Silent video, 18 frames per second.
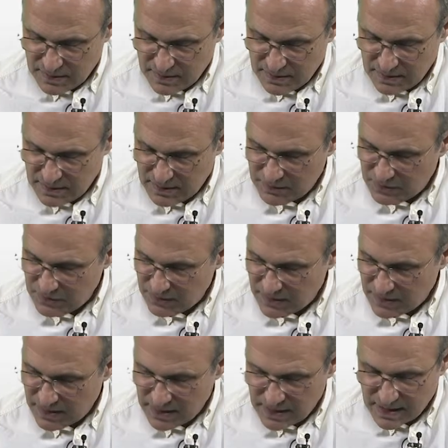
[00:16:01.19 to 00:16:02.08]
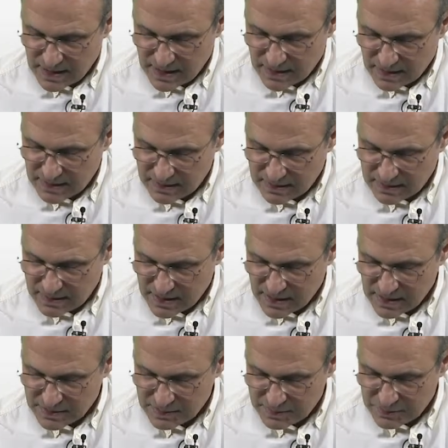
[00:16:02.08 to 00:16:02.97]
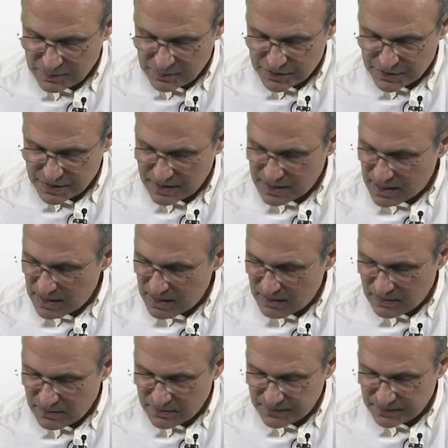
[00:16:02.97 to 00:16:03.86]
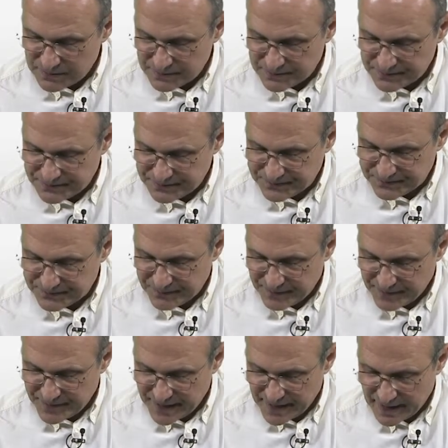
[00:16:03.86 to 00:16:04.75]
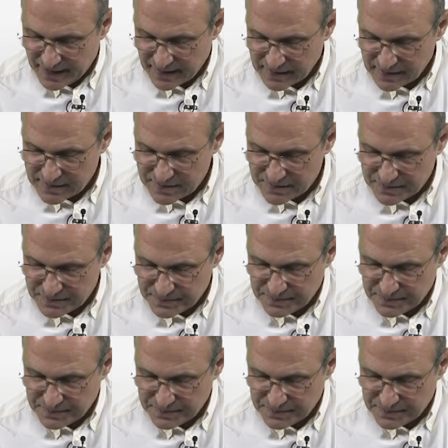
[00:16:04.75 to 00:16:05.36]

e to the A transpose tau x.